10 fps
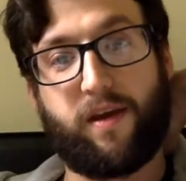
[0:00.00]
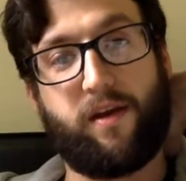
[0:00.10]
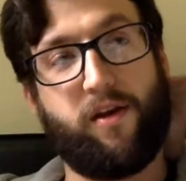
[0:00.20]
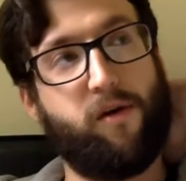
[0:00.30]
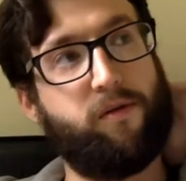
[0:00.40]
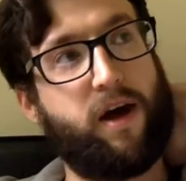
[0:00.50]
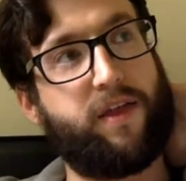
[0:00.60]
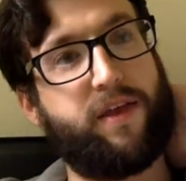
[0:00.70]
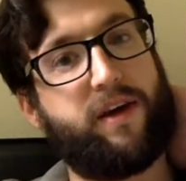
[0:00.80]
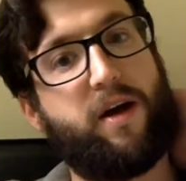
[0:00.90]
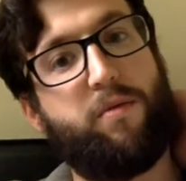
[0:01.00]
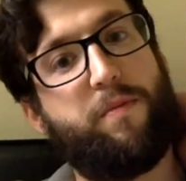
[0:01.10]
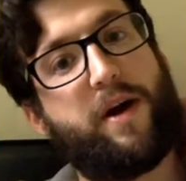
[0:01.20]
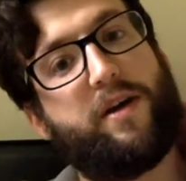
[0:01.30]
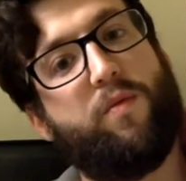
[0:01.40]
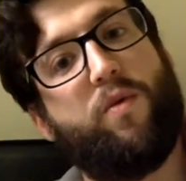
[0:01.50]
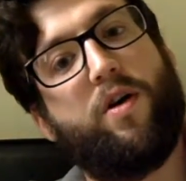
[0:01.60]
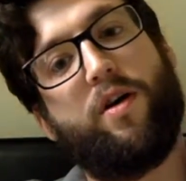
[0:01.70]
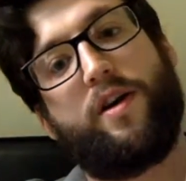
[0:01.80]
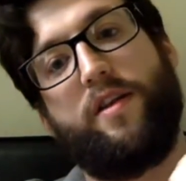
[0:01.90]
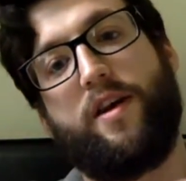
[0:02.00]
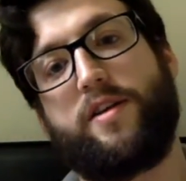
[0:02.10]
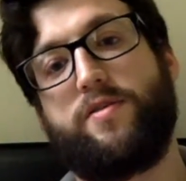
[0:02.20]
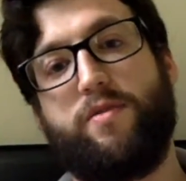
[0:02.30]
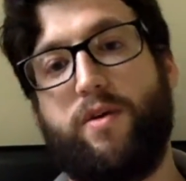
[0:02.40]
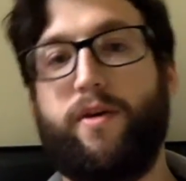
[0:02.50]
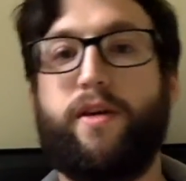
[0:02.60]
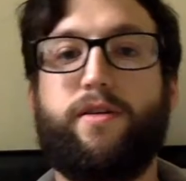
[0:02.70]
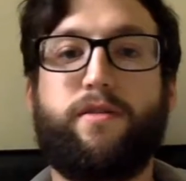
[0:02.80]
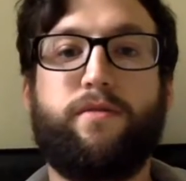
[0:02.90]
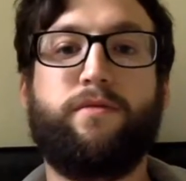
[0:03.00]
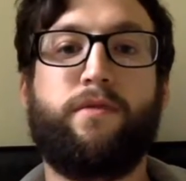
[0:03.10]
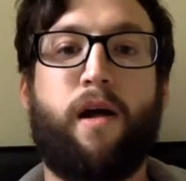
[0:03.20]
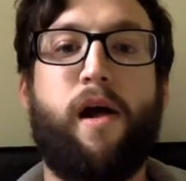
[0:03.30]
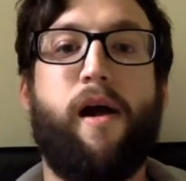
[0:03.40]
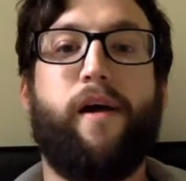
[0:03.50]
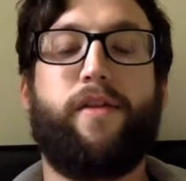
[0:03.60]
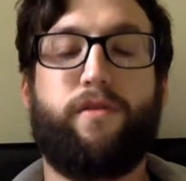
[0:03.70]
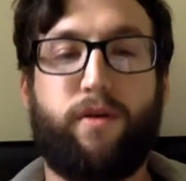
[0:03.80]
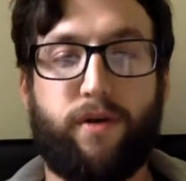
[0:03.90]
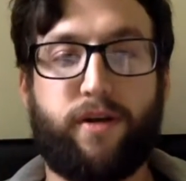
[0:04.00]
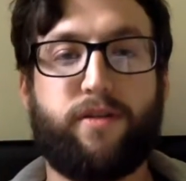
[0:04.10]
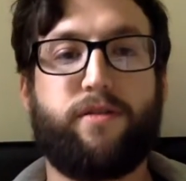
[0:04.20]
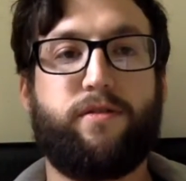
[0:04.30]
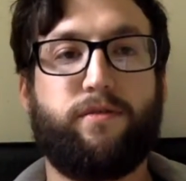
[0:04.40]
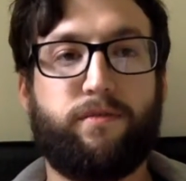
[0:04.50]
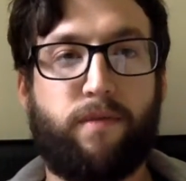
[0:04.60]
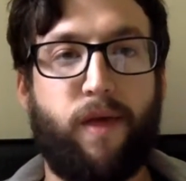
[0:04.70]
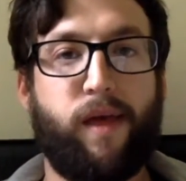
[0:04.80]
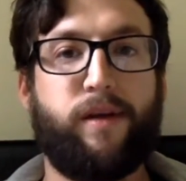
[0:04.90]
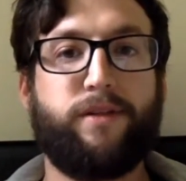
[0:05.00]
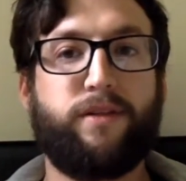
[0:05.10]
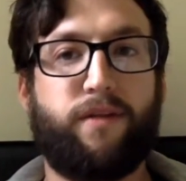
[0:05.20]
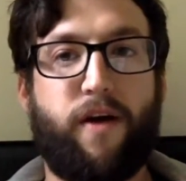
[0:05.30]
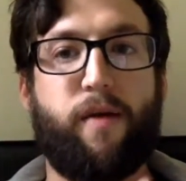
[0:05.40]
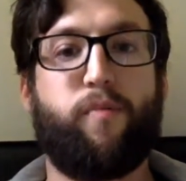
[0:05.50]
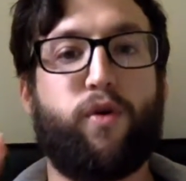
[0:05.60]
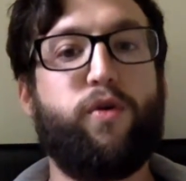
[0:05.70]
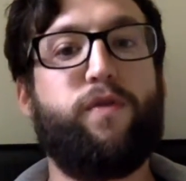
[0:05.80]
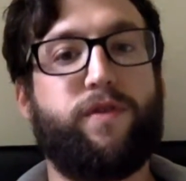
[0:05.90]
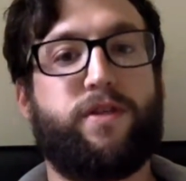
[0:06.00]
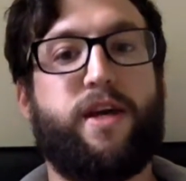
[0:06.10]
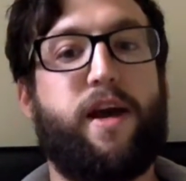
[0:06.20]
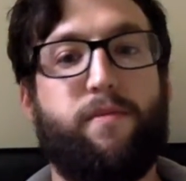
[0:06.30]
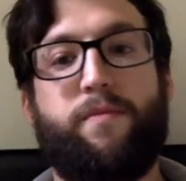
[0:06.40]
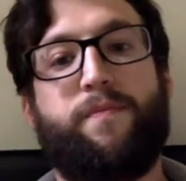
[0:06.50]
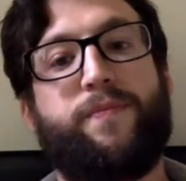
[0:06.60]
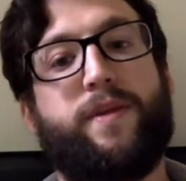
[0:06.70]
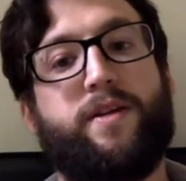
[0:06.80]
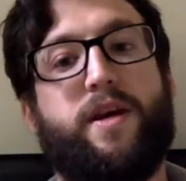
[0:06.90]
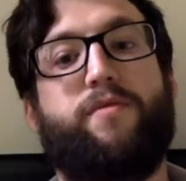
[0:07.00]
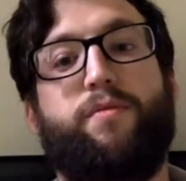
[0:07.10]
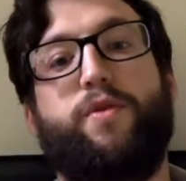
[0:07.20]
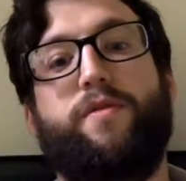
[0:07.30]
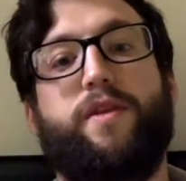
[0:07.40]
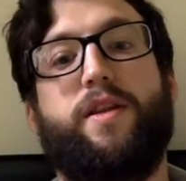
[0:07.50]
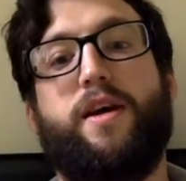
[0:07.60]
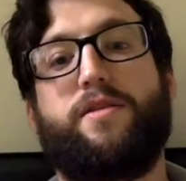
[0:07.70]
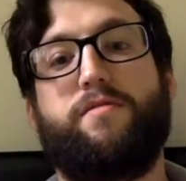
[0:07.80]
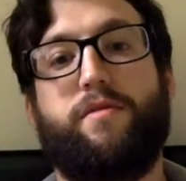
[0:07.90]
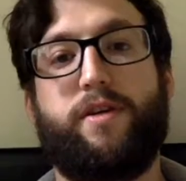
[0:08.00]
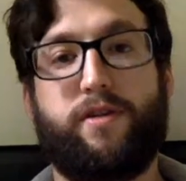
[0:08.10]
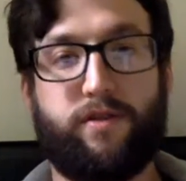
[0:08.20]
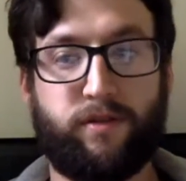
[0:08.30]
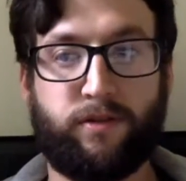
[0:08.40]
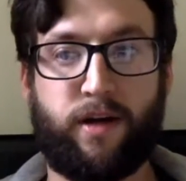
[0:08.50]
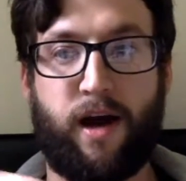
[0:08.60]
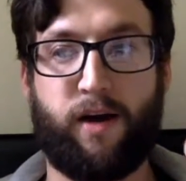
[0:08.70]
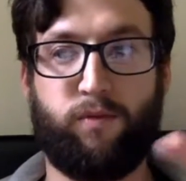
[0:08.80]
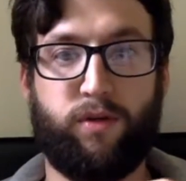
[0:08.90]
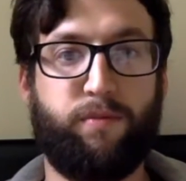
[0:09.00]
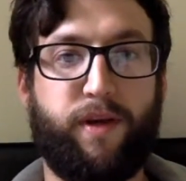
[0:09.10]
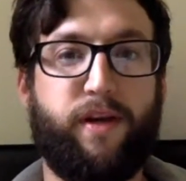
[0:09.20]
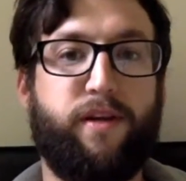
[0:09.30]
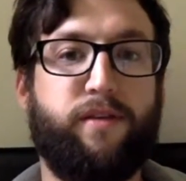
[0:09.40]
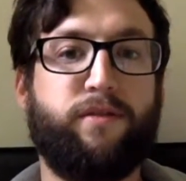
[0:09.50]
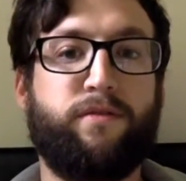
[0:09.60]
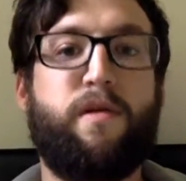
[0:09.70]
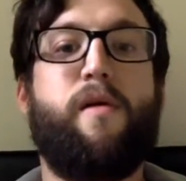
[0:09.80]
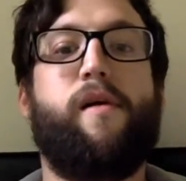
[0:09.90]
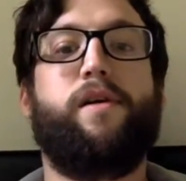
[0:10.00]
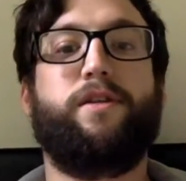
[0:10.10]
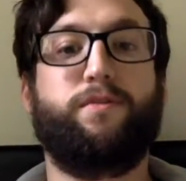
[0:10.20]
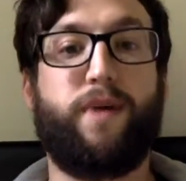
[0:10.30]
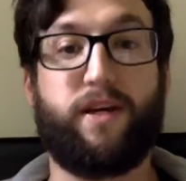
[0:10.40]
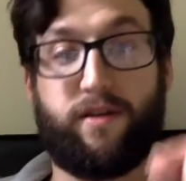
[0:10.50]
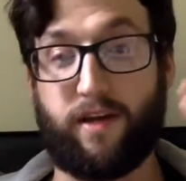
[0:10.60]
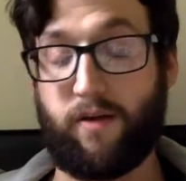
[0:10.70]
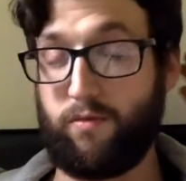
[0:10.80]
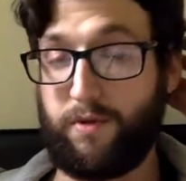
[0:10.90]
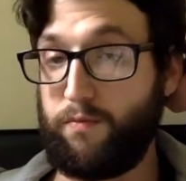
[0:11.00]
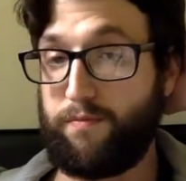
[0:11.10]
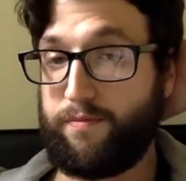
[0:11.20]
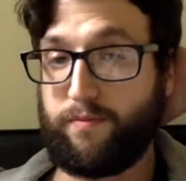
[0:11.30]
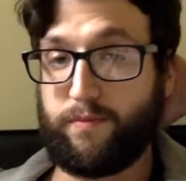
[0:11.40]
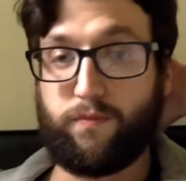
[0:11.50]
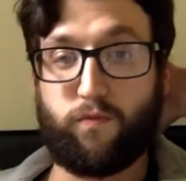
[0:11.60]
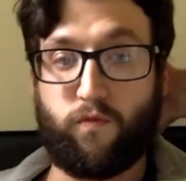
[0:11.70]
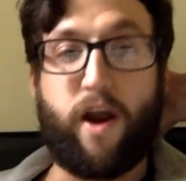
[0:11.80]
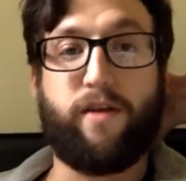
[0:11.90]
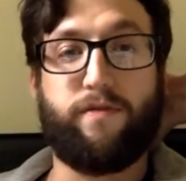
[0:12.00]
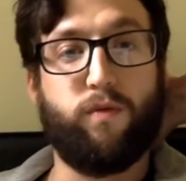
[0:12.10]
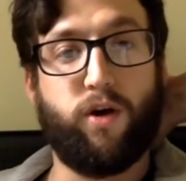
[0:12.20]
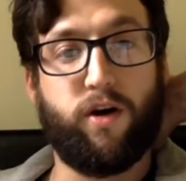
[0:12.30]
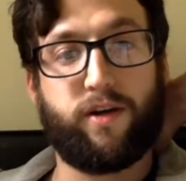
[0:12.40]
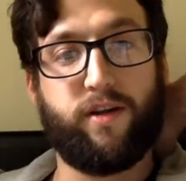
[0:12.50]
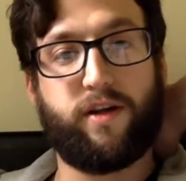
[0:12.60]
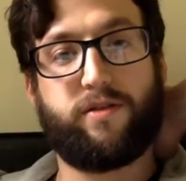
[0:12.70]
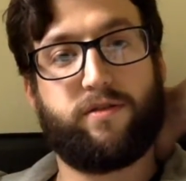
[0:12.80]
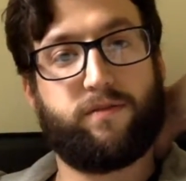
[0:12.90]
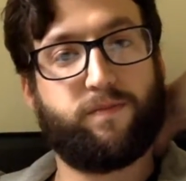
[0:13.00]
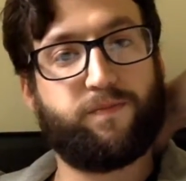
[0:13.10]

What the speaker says: I think I'll be back in work in the next 3 weeks. 3 weeks. If I improve the same as I've improved in the last 3 weeks, I will be I will be ready for work in the next